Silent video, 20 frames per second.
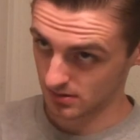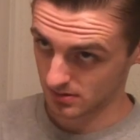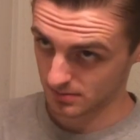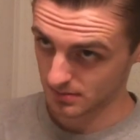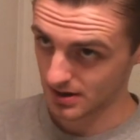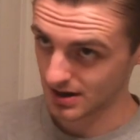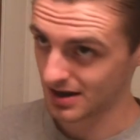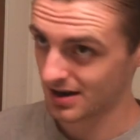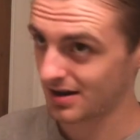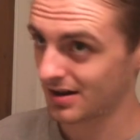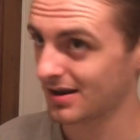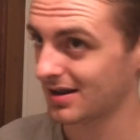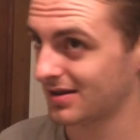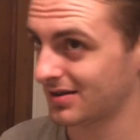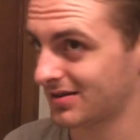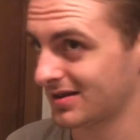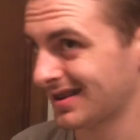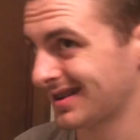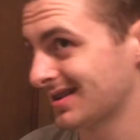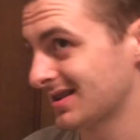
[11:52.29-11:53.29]
My hair
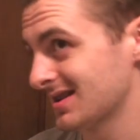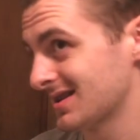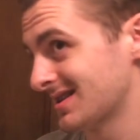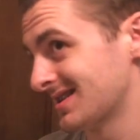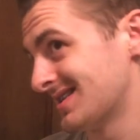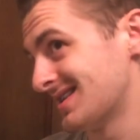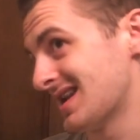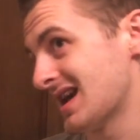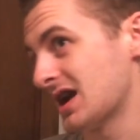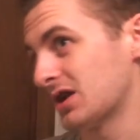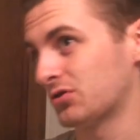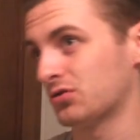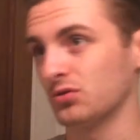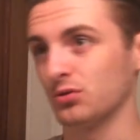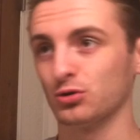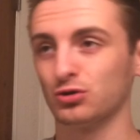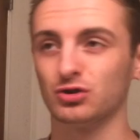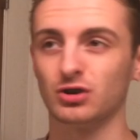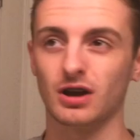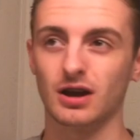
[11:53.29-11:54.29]
has like a
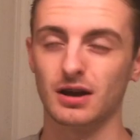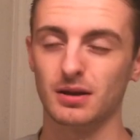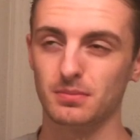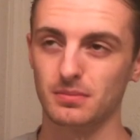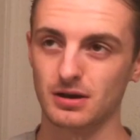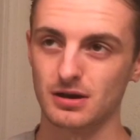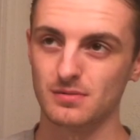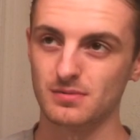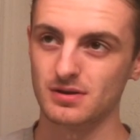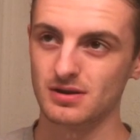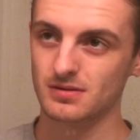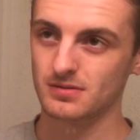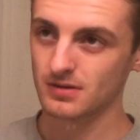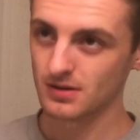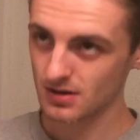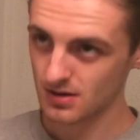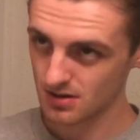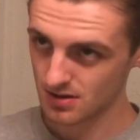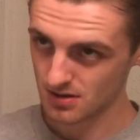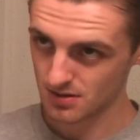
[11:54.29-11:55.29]
natural shine maybe,
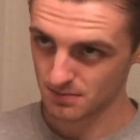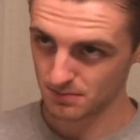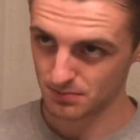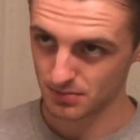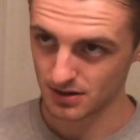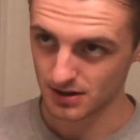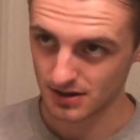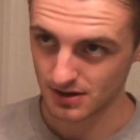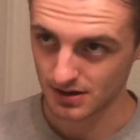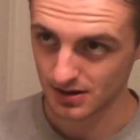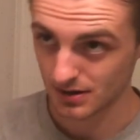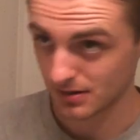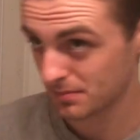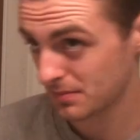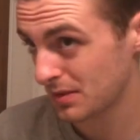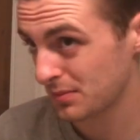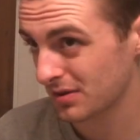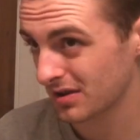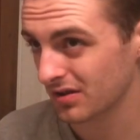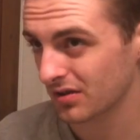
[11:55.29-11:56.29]
but
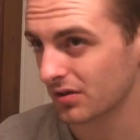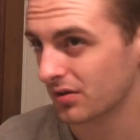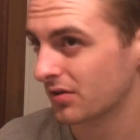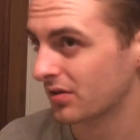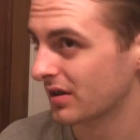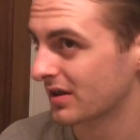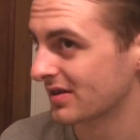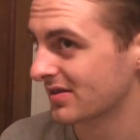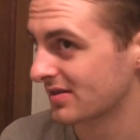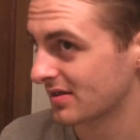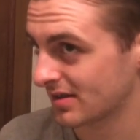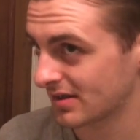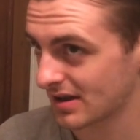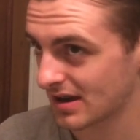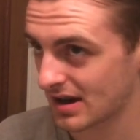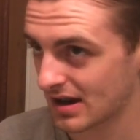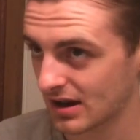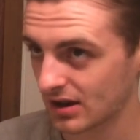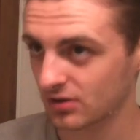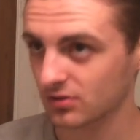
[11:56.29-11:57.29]
maybe a little less than
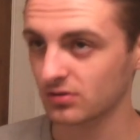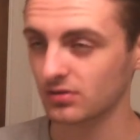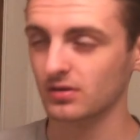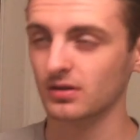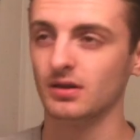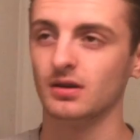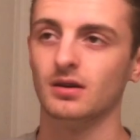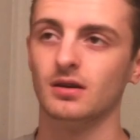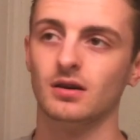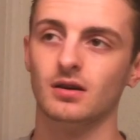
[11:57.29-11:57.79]
that actually.